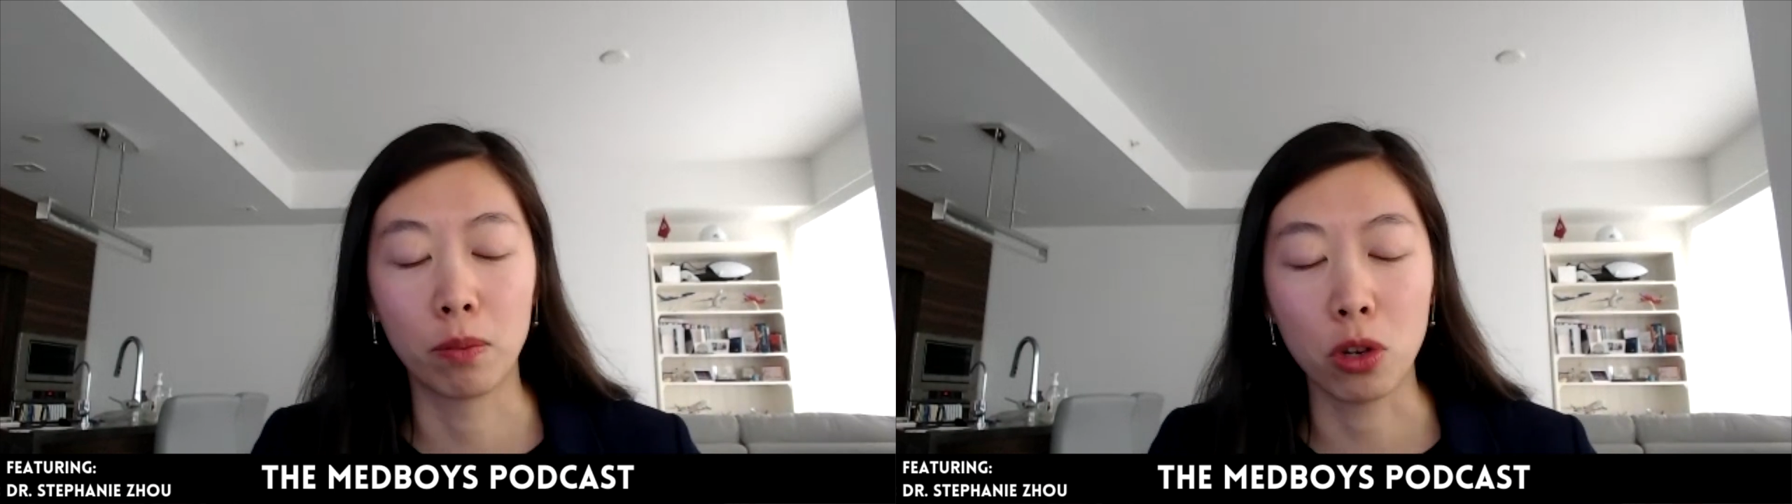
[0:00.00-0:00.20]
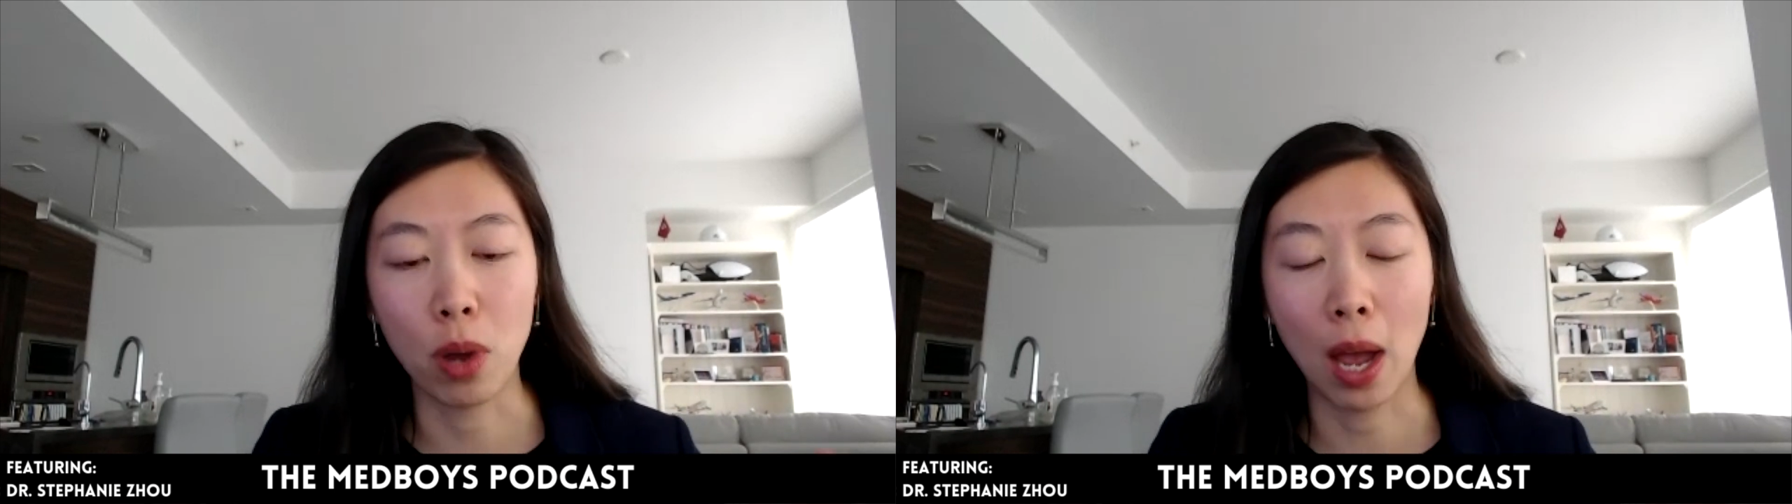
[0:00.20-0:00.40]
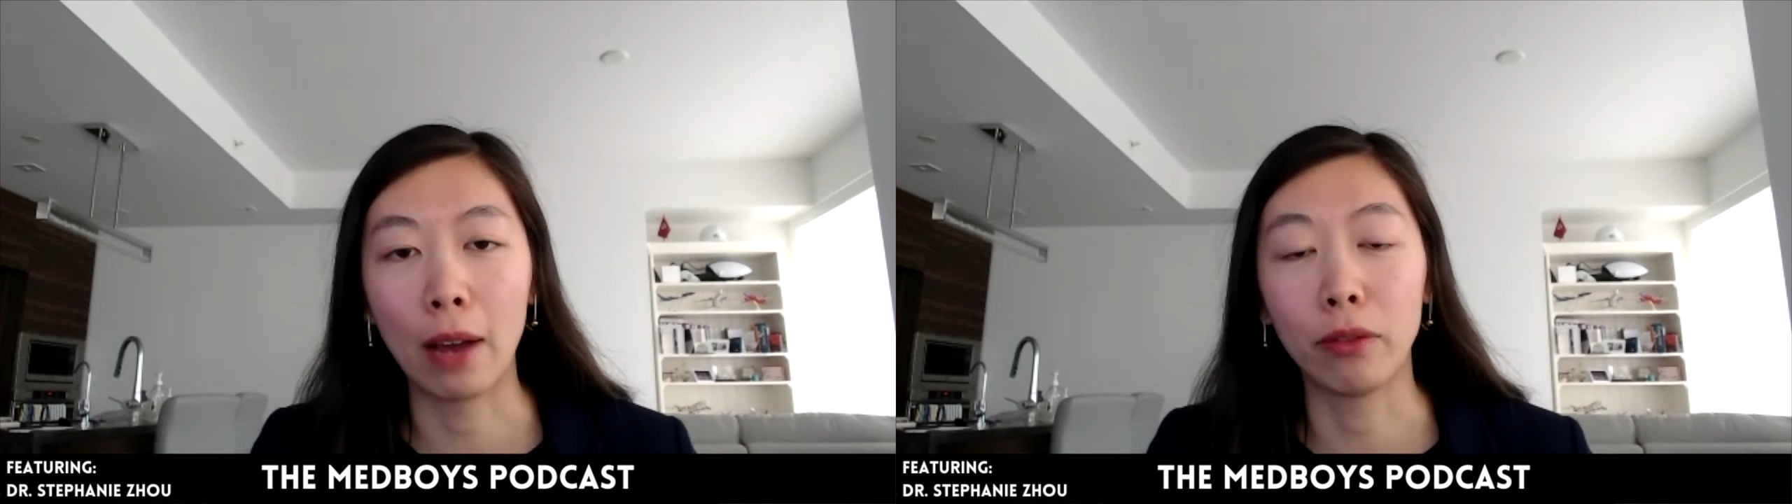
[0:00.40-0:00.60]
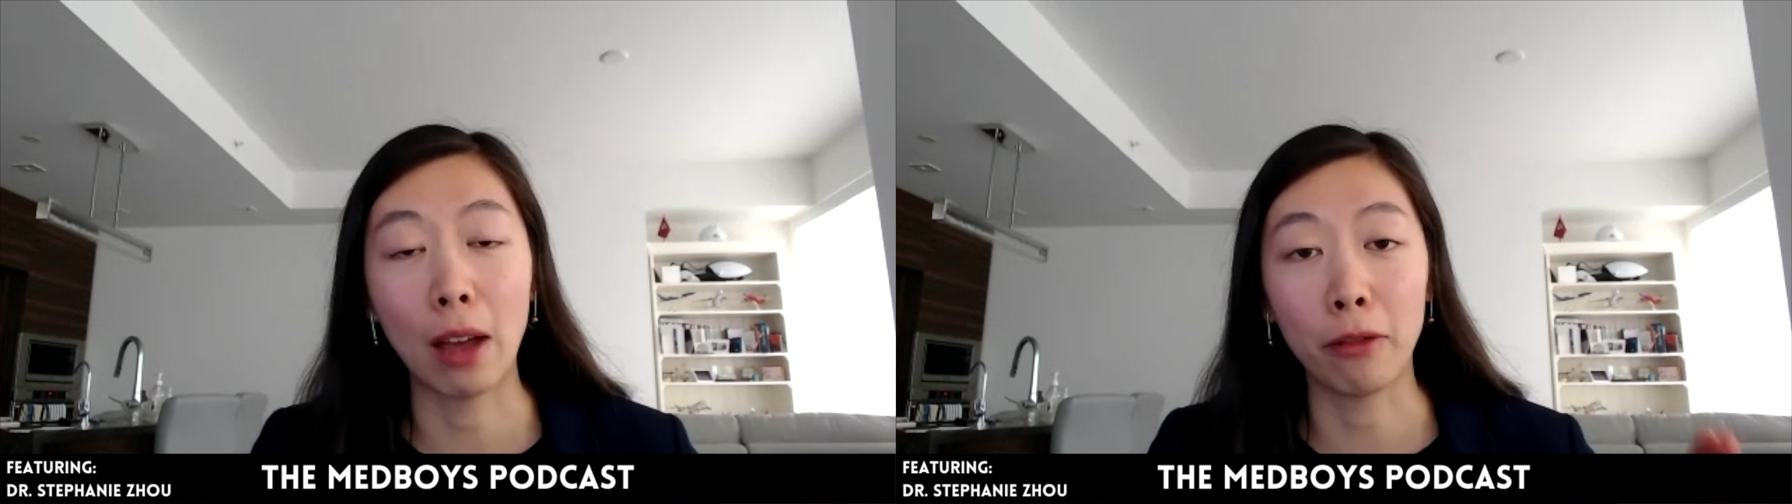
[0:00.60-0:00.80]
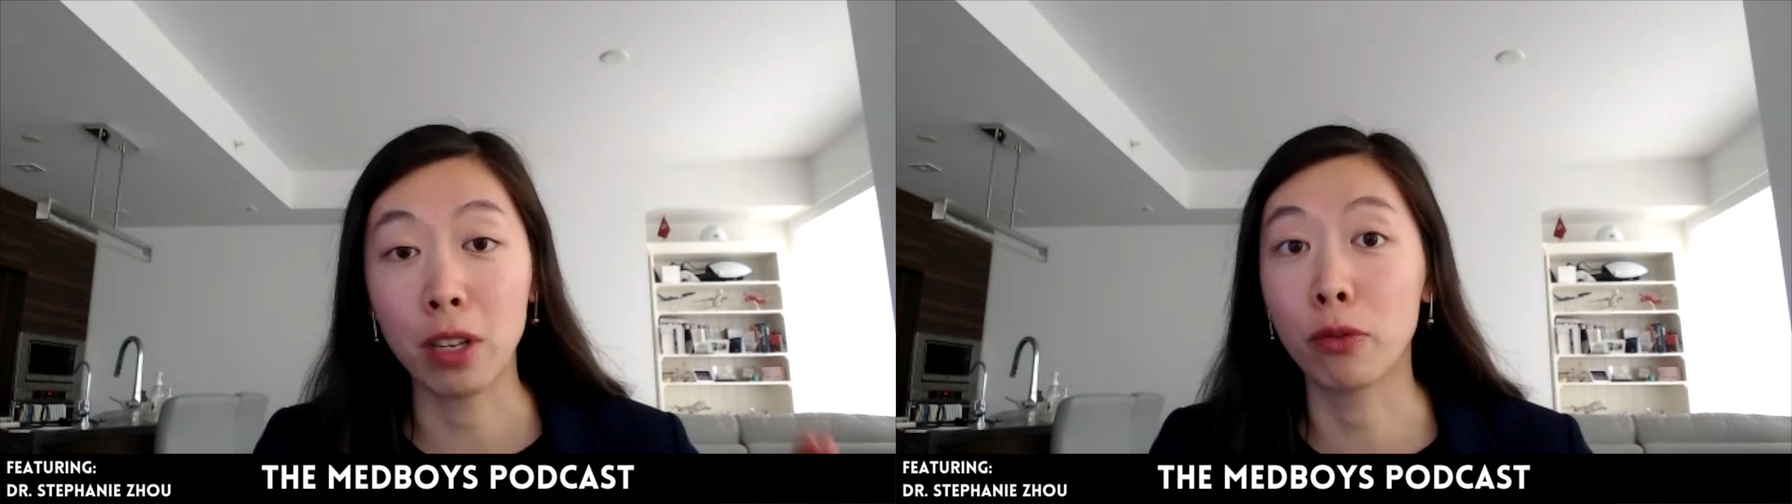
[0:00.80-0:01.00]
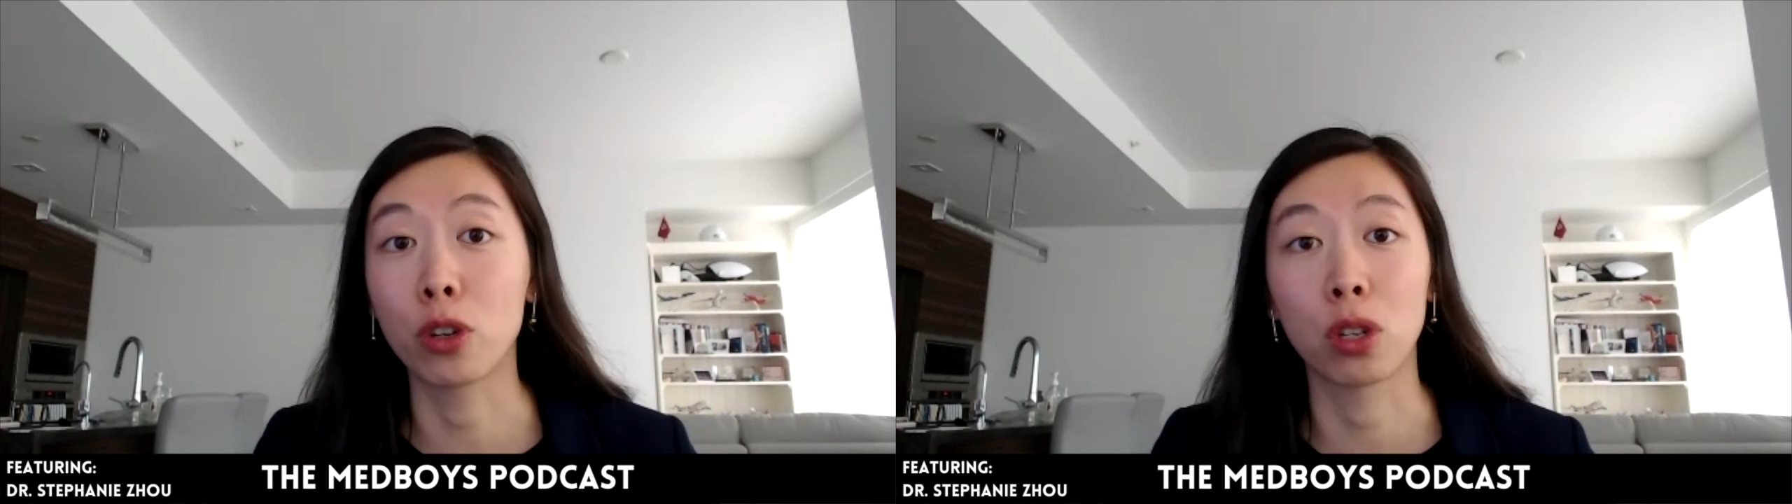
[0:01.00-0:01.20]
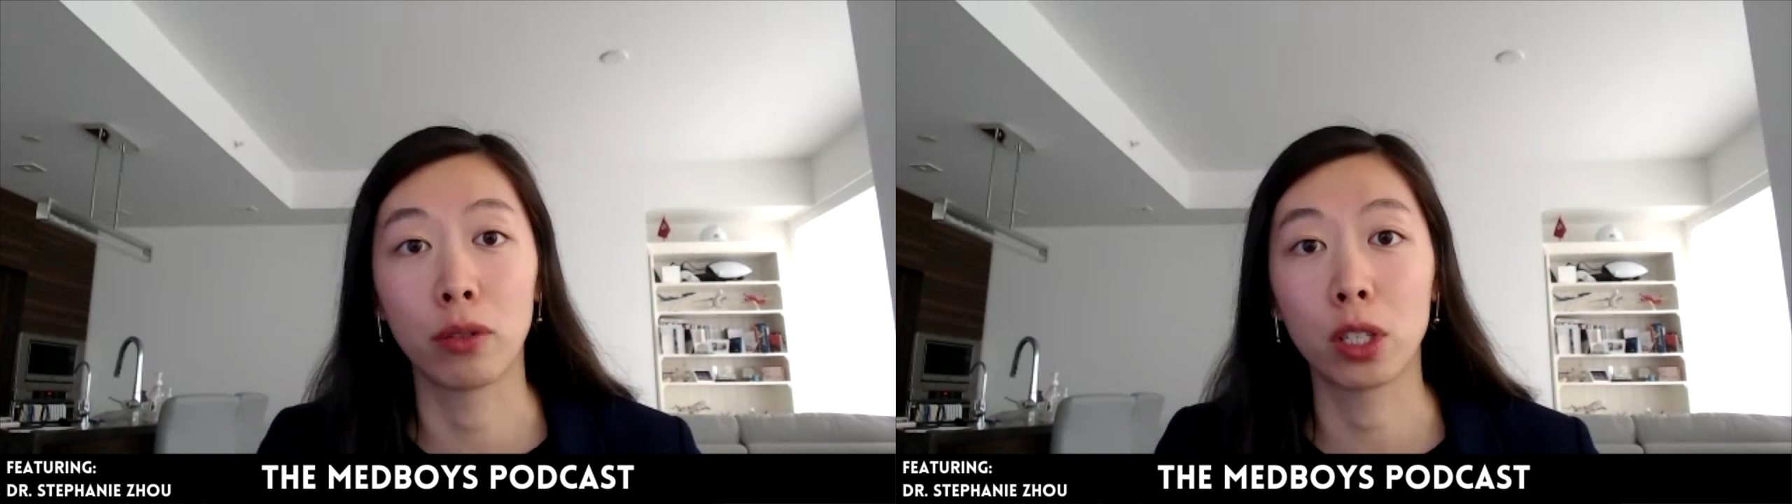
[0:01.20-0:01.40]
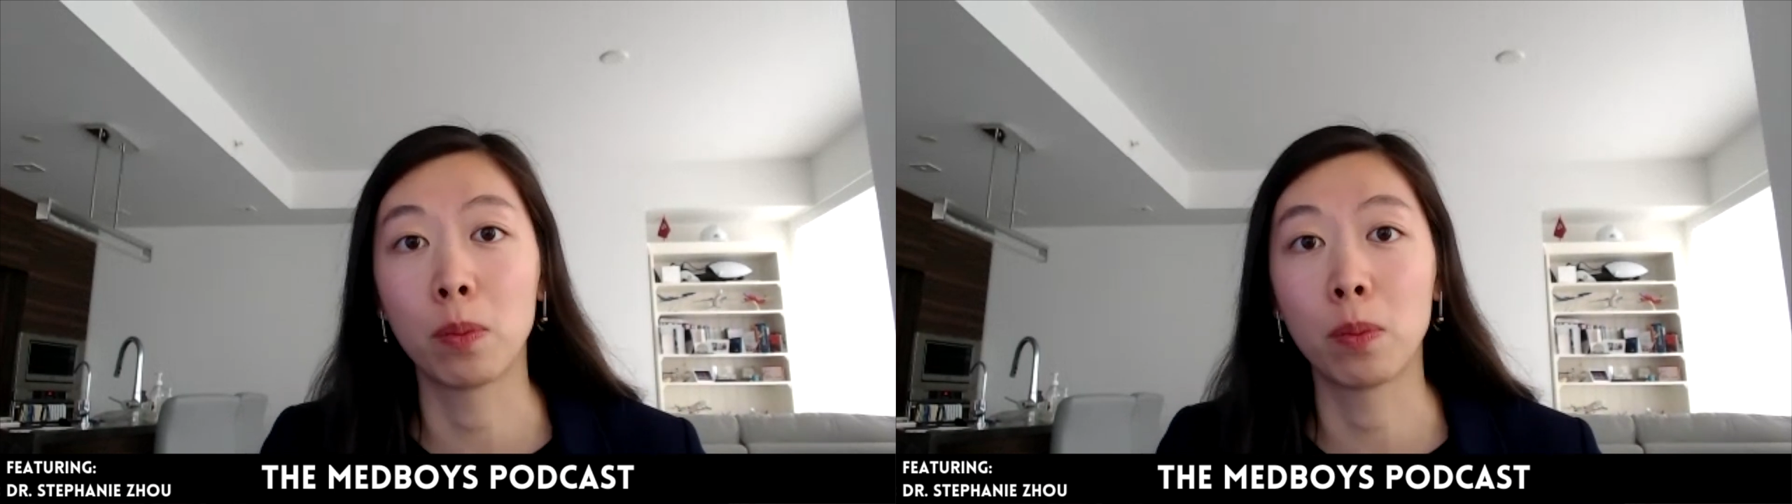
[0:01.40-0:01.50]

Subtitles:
you have that fee-for-service